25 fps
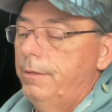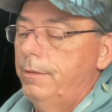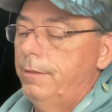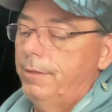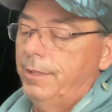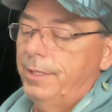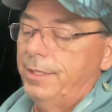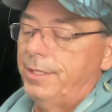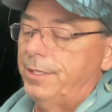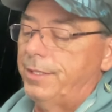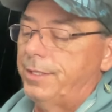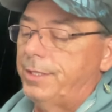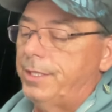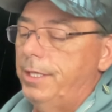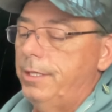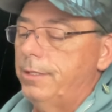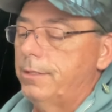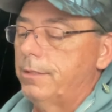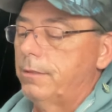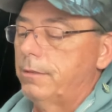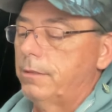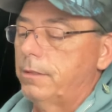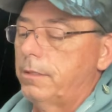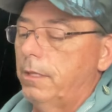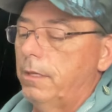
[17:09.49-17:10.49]
It's a
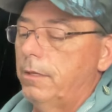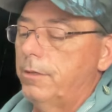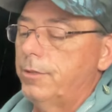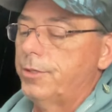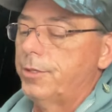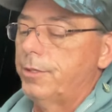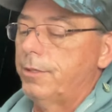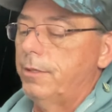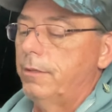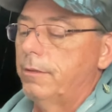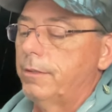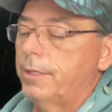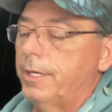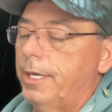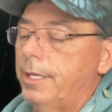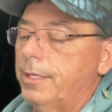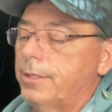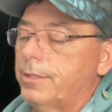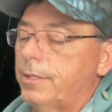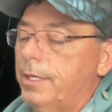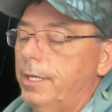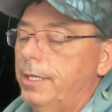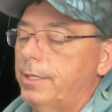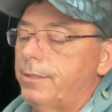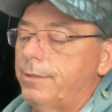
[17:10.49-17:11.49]
seasonal closure. Okay,
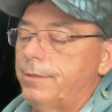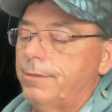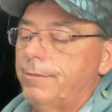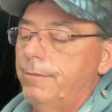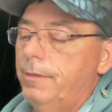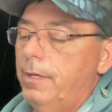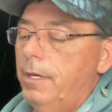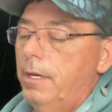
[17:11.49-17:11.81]
so that's